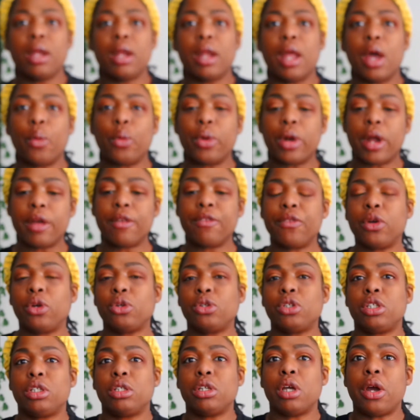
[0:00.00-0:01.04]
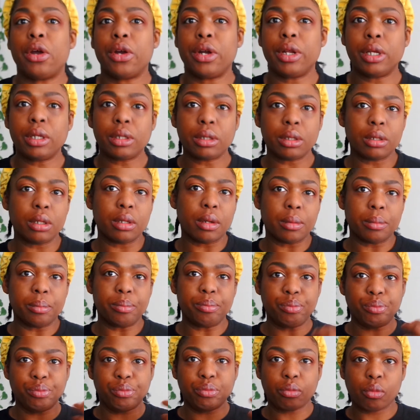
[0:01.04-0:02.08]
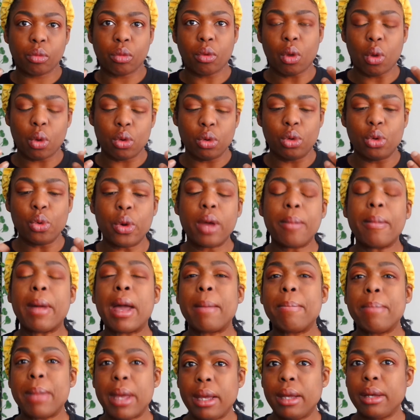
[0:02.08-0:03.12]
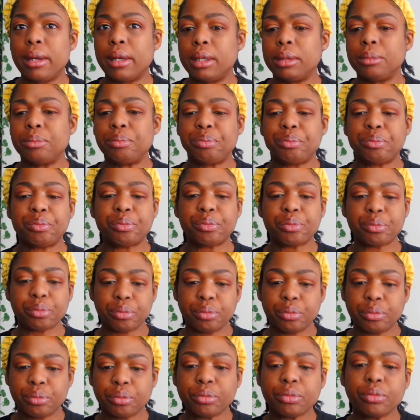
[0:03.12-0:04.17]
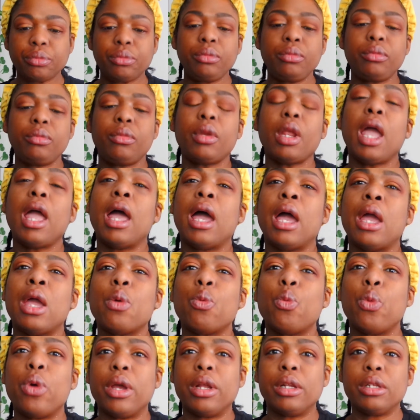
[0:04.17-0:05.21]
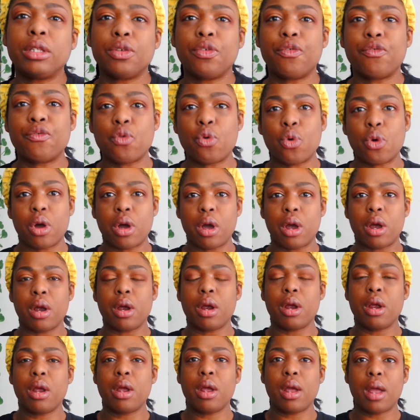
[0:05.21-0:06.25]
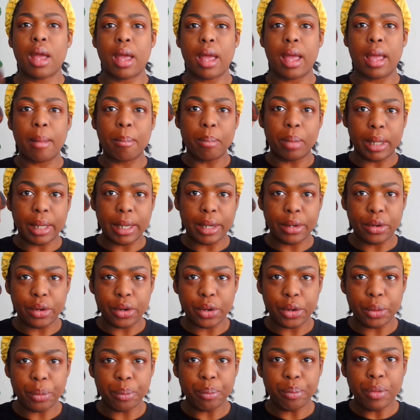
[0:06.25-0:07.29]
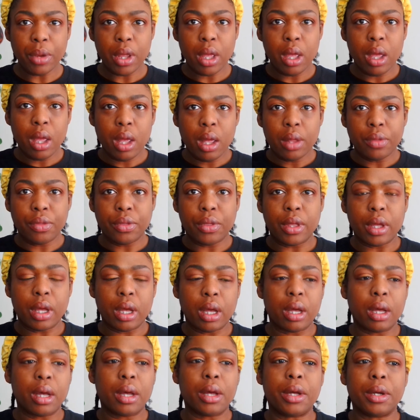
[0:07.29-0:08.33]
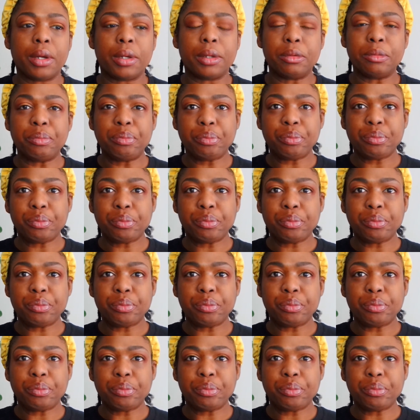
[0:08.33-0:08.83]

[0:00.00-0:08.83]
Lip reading: Now, when I first started doing my makeup, I went for a blender. The